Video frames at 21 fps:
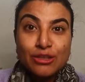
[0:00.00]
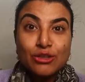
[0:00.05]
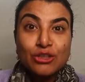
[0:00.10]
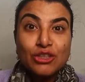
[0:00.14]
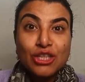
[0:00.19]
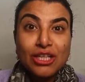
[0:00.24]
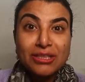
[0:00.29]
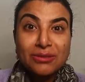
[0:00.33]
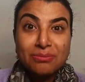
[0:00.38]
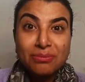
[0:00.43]

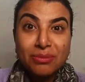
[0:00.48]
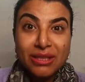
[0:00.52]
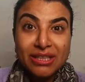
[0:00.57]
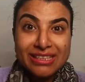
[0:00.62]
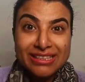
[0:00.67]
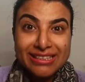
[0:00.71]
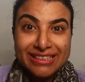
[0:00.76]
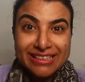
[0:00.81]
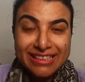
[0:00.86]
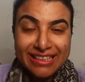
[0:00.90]
So just
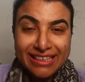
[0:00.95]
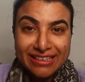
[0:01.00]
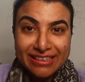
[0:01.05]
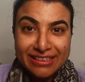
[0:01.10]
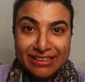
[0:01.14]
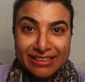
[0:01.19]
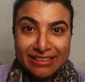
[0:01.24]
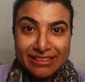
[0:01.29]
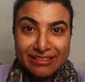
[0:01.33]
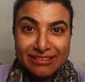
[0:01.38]

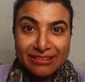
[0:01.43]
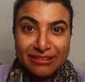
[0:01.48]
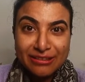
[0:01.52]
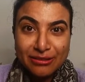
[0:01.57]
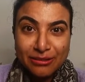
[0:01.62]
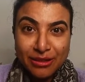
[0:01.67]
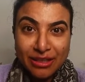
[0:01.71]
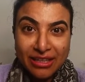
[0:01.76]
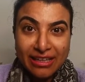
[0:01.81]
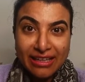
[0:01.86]
persist,
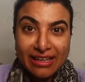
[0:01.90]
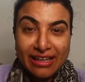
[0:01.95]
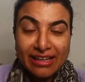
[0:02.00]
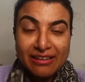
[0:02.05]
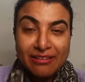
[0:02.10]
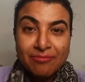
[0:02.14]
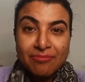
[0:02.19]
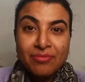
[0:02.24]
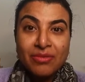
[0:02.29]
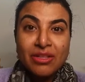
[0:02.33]

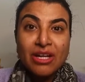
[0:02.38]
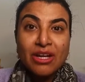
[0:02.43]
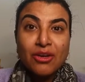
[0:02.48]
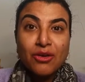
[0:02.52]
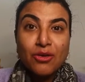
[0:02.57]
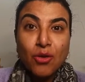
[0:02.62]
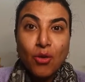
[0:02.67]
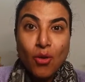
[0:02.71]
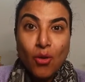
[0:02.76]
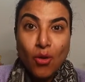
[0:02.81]
okay?
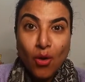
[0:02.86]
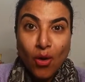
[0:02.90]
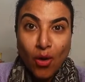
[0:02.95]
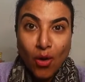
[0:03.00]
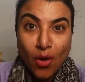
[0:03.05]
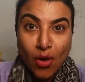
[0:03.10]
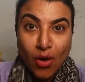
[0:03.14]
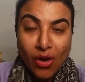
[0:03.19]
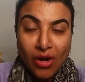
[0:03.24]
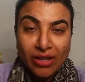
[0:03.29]

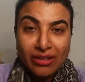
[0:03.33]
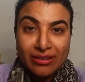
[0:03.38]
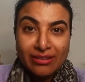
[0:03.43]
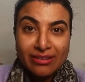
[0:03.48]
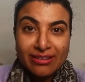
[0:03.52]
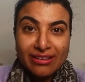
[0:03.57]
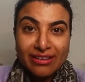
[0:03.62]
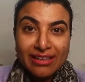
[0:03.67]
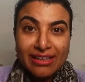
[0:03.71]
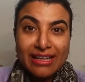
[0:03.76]
Go
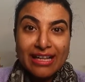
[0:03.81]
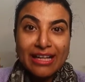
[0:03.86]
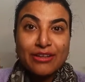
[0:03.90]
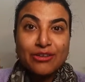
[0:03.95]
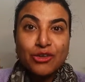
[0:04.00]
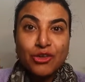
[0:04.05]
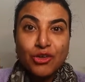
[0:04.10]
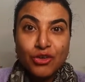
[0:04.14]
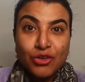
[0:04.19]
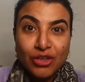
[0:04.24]
on,
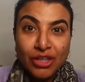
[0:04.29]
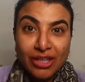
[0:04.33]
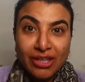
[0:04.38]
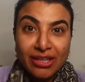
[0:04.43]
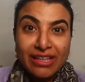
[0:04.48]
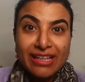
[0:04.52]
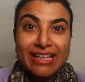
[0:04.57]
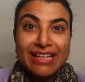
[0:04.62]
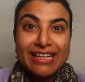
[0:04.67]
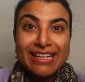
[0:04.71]
like
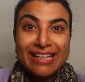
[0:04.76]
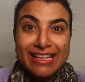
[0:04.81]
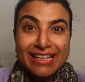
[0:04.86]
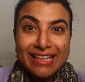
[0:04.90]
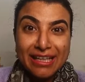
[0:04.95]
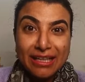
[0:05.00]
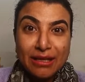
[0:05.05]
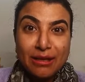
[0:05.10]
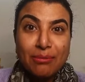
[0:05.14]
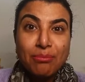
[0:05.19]

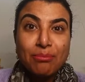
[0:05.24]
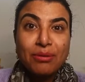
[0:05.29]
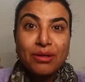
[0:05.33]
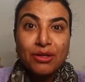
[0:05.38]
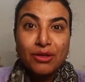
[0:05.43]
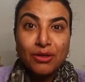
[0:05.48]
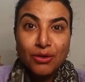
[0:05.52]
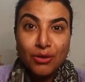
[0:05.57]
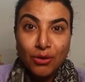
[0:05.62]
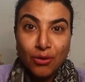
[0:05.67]
really
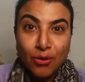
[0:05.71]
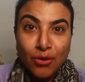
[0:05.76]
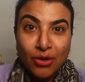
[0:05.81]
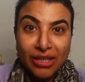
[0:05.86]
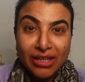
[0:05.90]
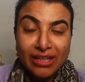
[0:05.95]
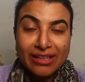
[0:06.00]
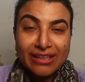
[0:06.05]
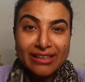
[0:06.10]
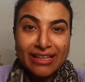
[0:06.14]
keep
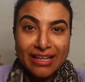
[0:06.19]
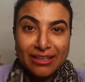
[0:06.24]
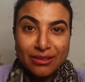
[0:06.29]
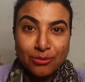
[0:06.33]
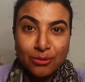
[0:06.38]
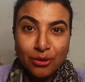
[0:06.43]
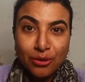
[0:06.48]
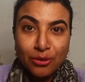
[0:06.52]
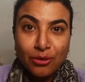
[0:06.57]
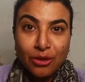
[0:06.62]
going.
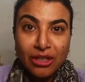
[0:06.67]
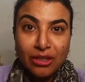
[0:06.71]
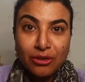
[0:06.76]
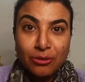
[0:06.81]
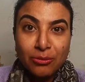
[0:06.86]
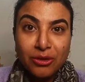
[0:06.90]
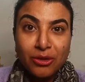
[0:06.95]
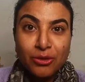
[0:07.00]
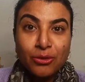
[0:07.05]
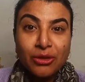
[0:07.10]
That's what you
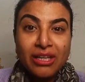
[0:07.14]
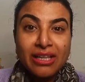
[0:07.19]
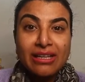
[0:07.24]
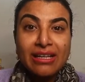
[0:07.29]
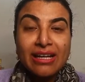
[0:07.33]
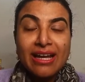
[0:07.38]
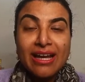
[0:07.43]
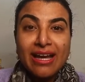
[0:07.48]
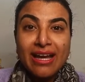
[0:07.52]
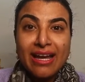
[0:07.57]
need to be
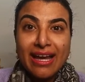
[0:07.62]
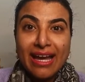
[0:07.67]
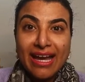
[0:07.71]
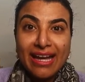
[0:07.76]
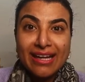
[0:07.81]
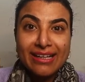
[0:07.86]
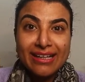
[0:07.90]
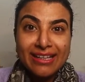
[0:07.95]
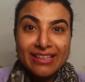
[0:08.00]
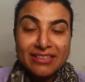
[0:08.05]
doing.
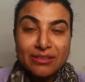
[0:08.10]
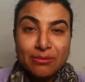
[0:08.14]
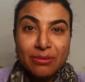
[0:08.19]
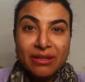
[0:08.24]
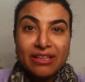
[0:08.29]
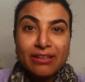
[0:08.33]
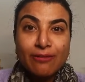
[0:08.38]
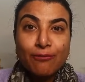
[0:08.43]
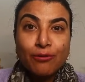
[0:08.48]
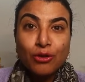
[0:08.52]
And
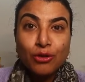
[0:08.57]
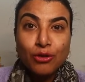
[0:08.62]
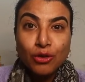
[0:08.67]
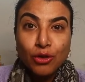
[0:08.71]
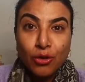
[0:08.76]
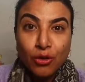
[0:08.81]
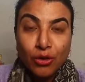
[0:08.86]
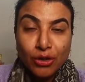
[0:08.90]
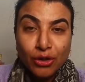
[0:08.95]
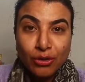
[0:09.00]
Elizabeth, if you
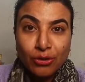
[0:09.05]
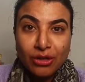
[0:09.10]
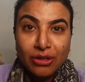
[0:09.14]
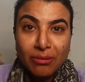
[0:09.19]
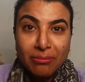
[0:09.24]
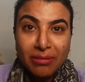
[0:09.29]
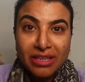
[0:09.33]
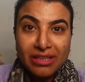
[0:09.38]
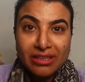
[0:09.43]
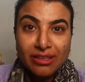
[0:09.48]
don't
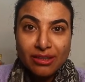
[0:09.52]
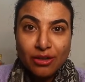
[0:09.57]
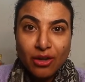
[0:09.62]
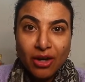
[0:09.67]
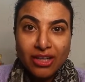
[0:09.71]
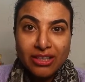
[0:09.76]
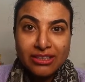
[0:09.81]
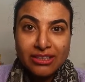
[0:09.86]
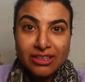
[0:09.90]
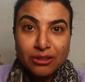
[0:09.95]
know the
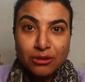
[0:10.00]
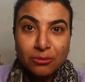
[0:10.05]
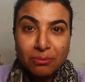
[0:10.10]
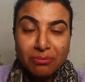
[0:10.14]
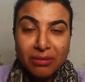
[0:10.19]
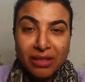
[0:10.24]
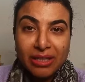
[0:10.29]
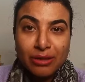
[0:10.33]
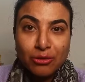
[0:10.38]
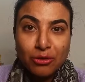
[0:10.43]
methodology
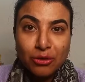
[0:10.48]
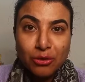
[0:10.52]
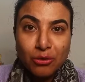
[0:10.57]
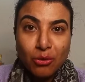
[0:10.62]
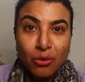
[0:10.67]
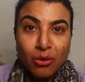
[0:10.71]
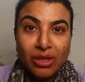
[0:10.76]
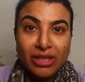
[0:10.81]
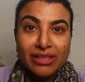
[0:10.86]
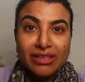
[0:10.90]
to pick
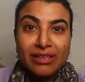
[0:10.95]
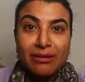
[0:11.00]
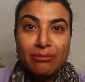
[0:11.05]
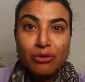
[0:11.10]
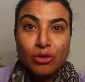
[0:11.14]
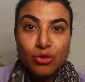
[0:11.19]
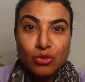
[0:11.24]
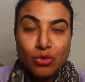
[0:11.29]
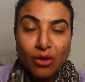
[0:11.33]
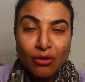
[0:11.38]
good
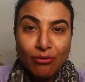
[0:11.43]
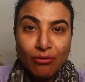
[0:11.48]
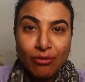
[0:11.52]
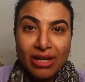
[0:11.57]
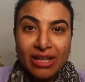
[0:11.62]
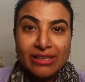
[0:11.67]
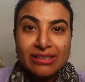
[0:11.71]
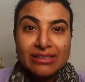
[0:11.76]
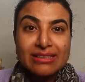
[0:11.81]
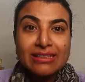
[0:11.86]
quality mutual
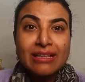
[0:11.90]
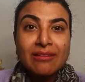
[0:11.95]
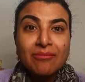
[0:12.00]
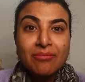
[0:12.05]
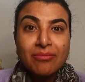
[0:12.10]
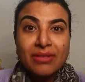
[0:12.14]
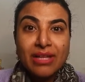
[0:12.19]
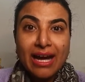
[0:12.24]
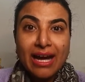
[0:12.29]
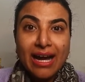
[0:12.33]
funds,
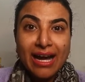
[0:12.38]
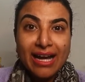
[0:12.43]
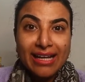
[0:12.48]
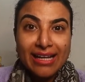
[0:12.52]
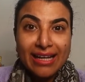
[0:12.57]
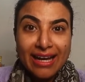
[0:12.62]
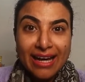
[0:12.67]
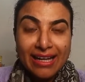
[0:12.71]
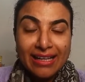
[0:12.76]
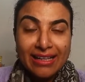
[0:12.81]

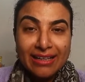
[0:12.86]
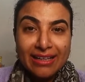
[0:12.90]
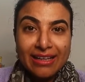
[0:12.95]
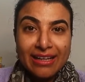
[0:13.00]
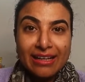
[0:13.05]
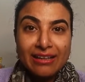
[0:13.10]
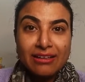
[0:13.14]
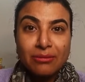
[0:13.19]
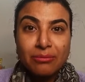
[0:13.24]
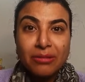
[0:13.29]
I
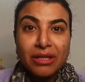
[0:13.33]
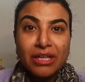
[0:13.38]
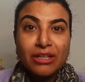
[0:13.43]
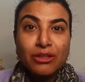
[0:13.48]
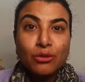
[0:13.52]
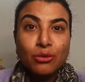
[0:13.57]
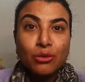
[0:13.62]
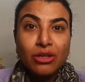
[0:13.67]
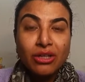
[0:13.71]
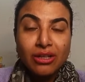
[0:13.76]
highly
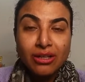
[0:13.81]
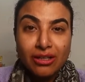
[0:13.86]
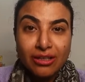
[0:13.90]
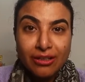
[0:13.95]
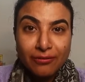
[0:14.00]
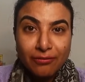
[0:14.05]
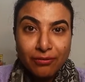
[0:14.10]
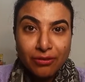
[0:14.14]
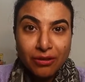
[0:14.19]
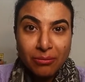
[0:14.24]
recommend you
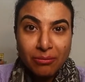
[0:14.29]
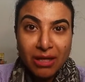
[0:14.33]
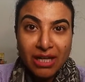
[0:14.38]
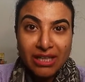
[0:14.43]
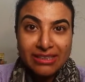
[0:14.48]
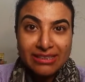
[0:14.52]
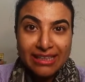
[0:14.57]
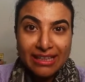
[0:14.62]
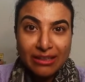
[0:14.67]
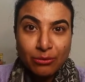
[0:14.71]
learn from
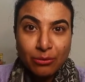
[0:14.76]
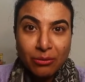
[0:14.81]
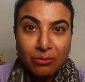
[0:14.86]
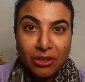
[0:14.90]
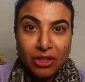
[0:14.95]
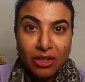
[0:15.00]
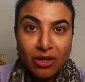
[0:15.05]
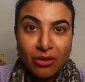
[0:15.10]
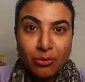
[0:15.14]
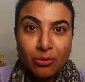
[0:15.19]
us at
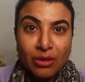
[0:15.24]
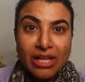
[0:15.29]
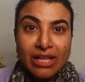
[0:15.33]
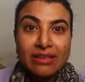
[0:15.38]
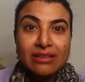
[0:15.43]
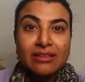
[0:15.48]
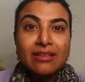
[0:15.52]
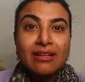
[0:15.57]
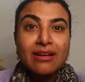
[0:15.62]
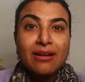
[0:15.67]
Women on
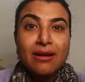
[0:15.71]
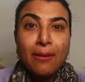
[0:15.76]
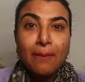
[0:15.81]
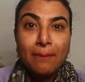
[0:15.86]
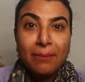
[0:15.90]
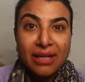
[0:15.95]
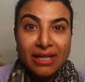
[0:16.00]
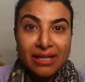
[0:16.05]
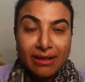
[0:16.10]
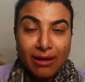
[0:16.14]
Wealth,
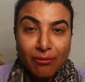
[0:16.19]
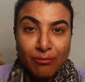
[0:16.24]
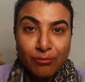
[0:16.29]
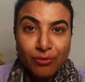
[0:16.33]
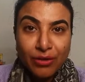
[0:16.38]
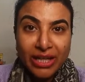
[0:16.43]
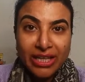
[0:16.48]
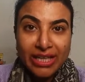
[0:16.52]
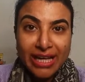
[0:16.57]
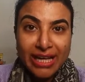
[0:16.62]

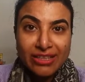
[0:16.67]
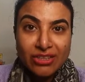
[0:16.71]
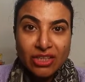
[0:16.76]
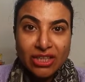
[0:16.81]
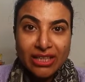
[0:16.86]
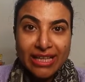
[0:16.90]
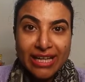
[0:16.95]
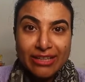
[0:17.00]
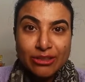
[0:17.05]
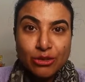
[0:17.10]
become
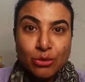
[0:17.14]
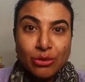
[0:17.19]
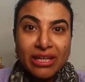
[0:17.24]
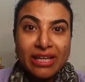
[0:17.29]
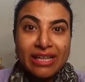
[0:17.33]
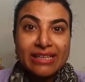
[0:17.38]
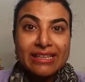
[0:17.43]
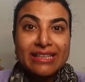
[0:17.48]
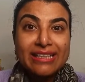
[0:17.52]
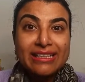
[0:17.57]
financially
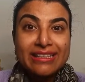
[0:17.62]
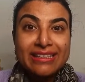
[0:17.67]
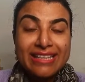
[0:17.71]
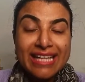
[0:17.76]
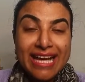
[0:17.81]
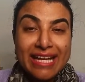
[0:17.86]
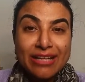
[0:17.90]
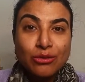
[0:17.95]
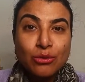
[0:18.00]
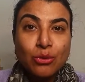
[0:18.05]

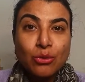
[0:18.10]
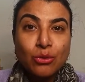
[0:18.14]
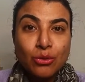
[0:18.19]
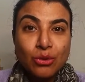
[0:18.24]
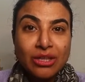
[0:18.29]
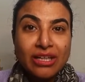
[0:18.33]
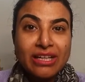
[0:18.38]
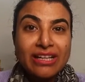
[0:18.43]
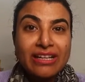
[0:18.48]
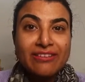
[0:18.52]
educated, then
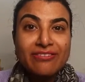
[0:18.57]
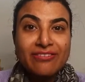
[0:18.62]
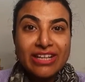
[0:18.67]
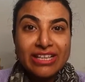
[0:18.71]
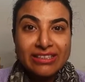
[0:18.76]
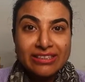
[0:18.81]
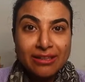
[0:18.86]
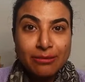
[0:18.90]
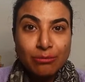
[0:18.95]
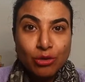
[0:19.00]
only
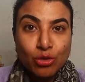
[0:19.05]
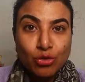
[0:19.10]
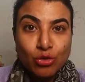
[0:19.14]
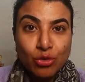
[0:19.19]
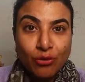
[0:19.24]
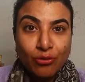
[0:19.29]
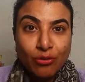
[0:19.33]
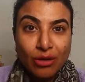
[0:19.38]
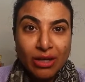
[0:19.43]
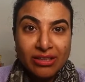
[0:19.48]
invest in
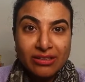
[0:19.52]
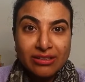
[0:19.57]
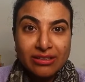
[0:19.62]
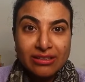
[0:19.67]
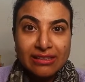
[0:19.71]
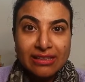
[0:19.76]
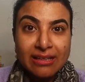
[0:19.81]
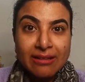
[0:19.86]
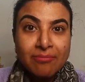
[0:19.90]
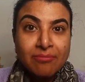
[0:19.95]
mutual
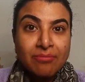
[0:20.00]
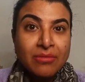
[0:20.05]
funds.